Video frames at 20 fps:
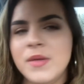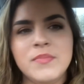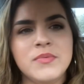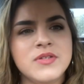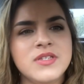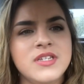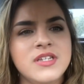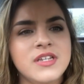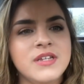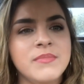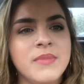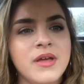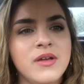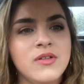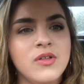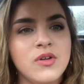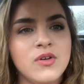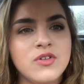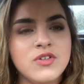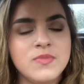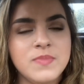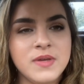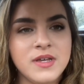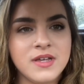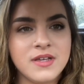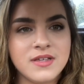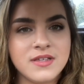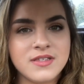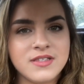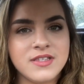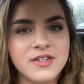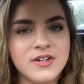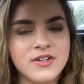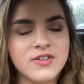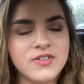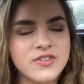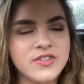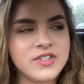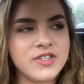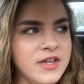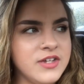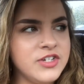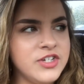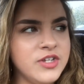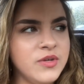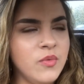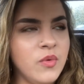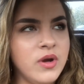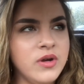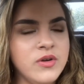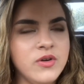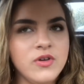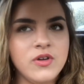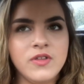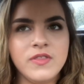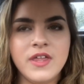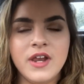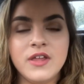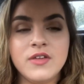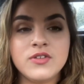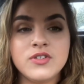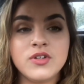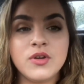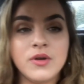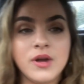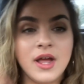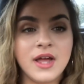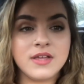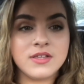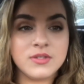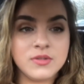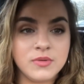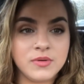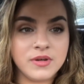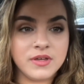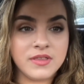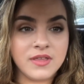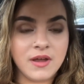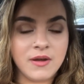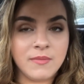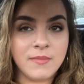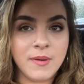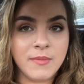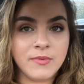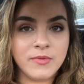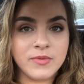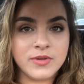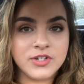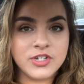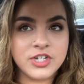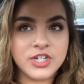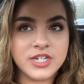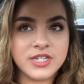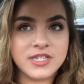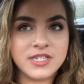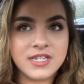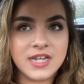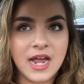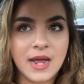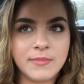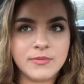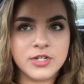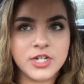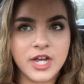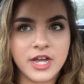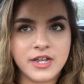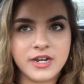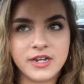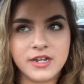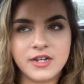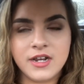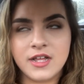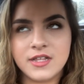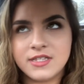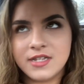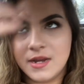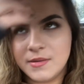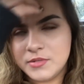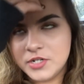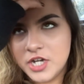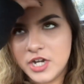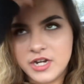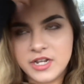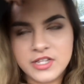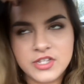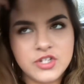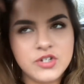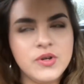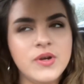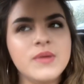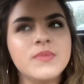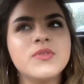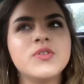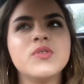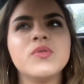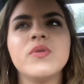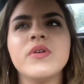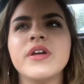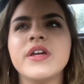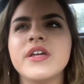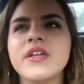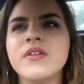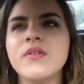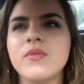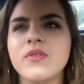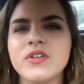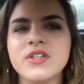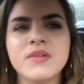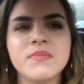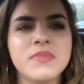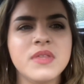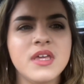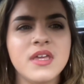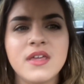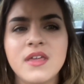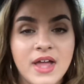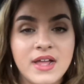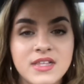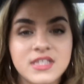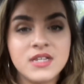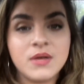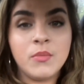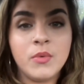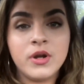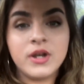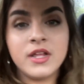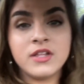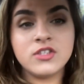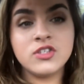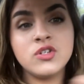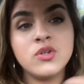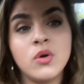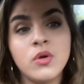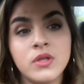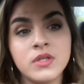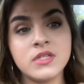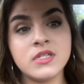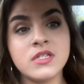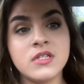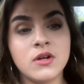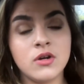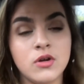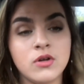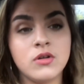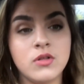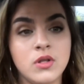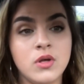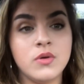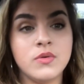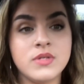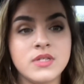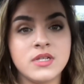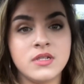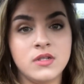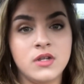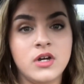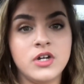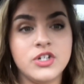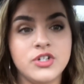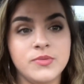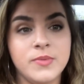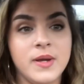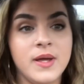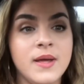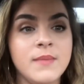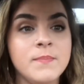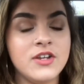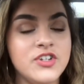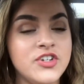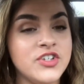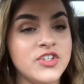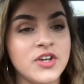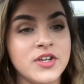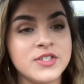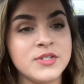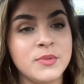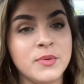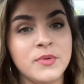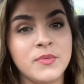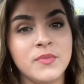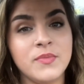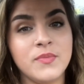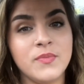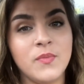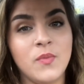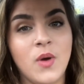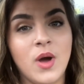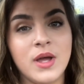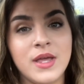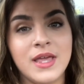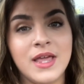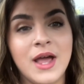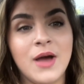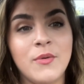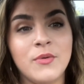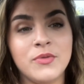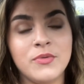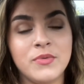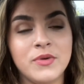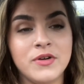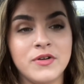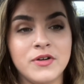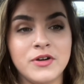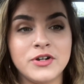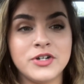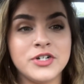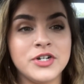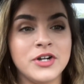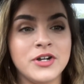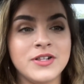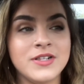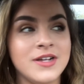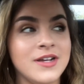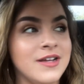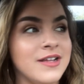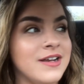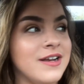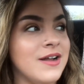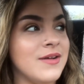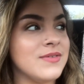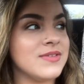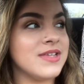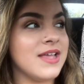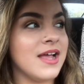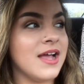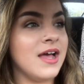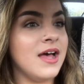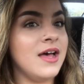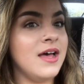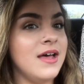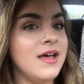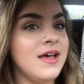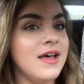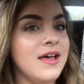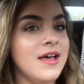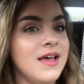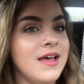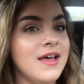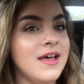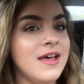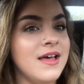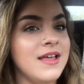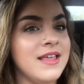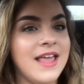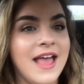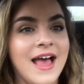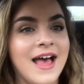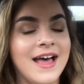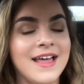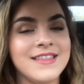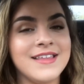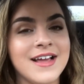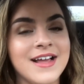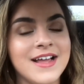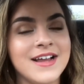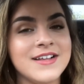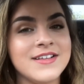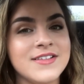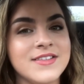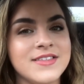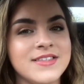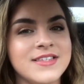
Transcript: people stealing my clothes, because there's actually one girl that I used to go to high school with. I remember when she Instagram storied or something that someone had stolen her clothes at a laundromat, and she saw someone walking out with one of her shirts on, and I was like, yeah, that kind of